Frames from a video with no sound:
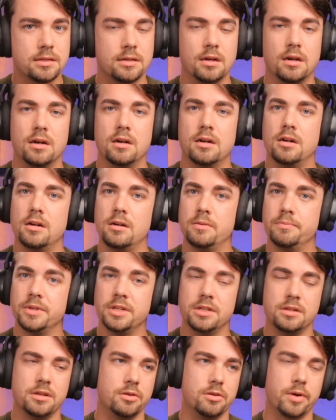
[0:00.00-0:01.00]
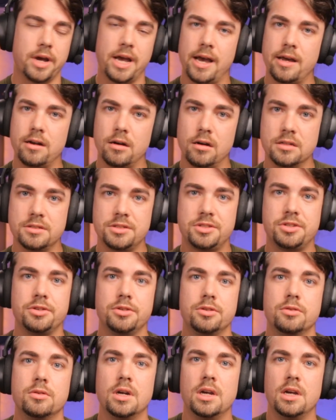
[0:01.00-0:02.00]
um, and you add on
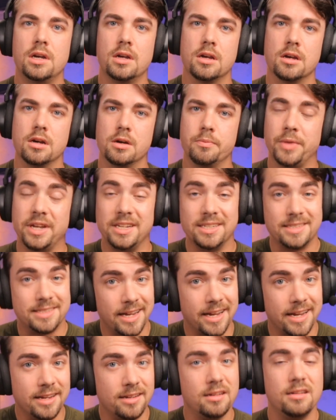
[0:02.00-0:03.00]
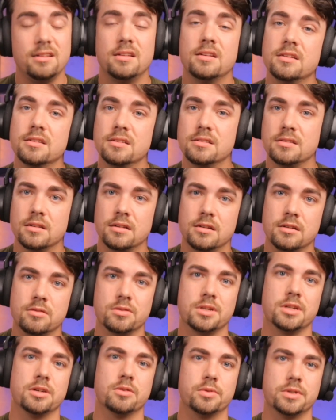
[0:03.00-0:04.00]
to uh, maintain is uh, you
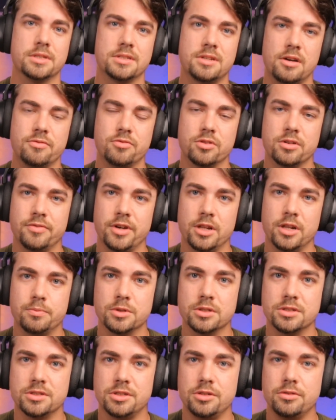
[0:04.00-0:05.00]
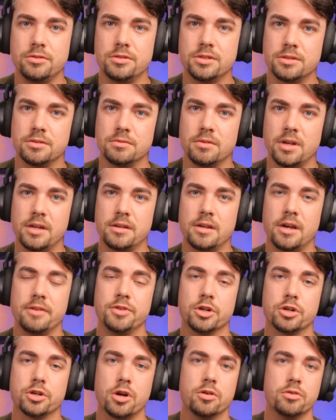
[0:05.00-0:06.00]
know what software developers use. Have your
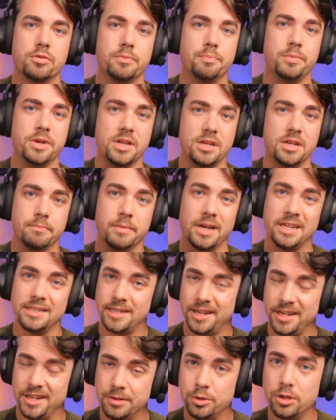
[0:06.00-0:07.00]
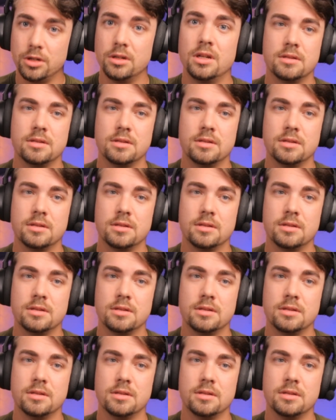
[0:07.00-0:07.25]
code be maintainable.